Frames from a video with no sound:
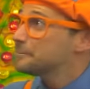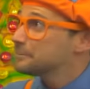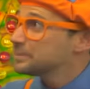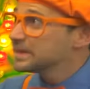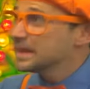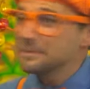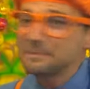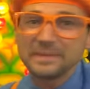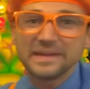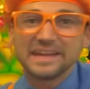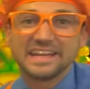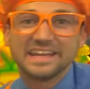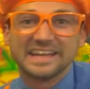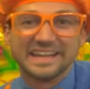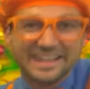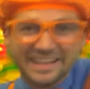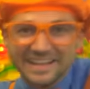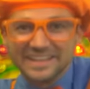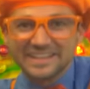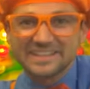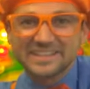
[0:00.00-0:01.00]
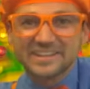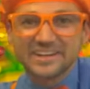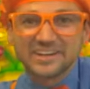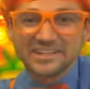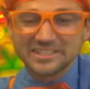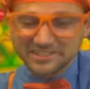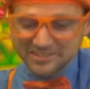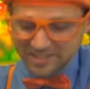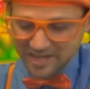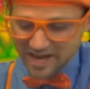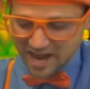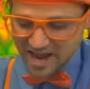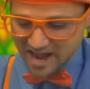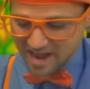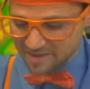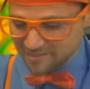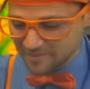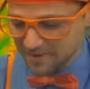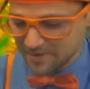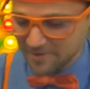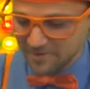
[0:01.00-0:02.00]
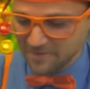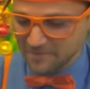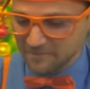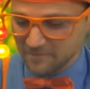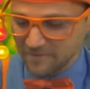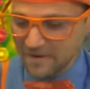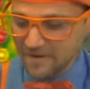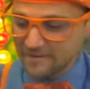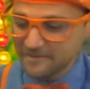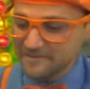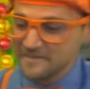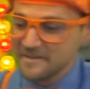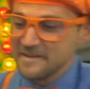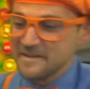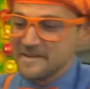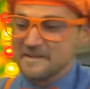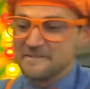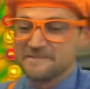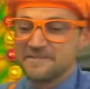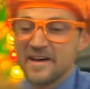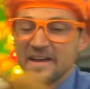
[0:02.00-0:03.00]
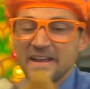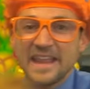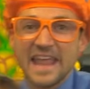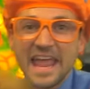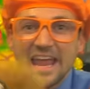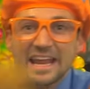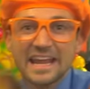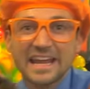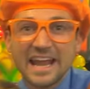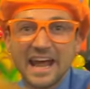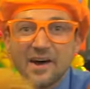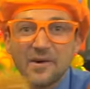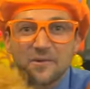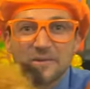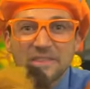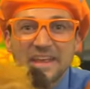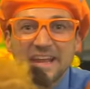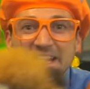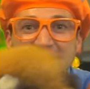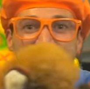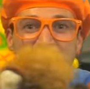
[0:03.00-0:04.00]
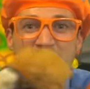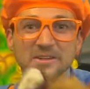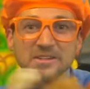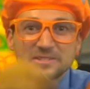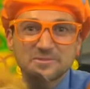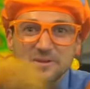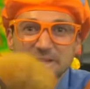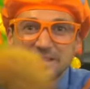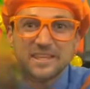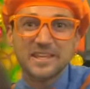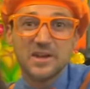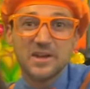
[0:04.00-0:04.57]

Blippi, good job. Well, Fun hanging out with animals with